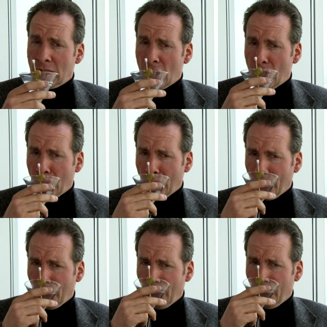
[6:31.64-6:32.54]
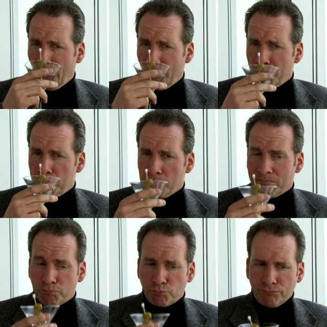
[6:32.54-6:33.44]

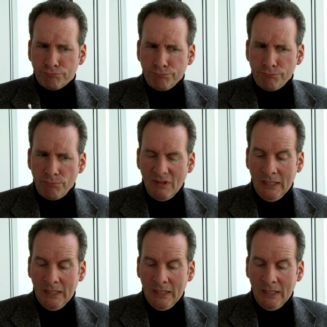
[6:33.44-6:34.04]
[no speech]